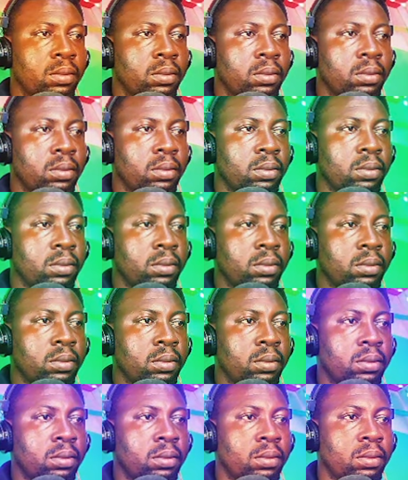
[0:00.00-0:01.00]

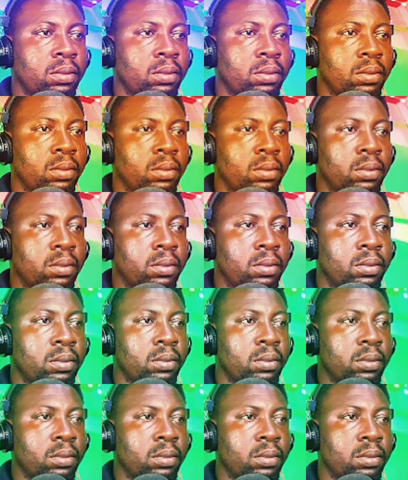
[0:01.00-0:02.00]

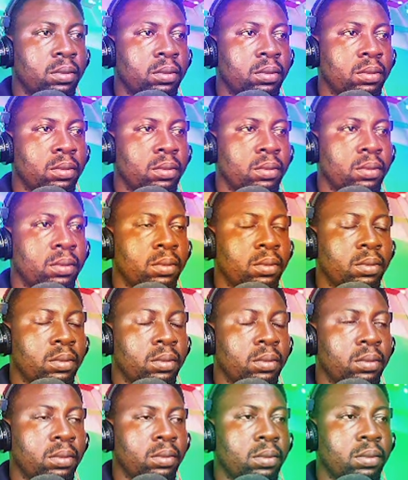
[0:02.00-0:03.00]

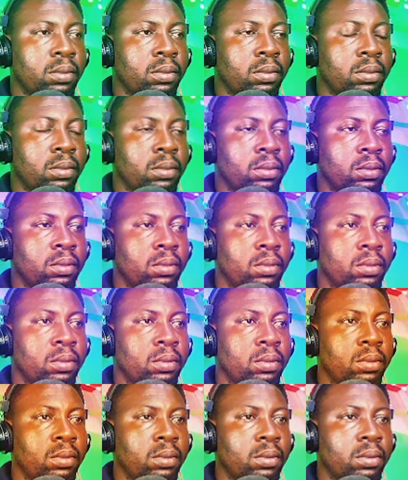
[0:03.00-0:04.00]

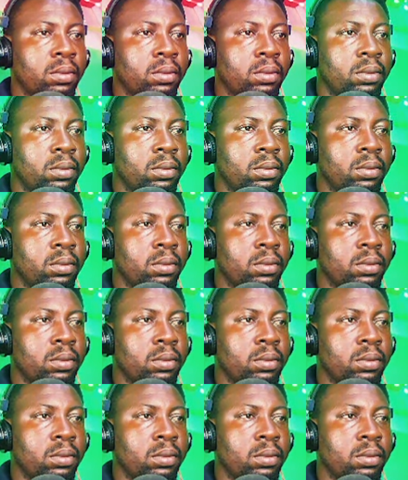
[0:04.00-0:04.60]
The person shown says nothing.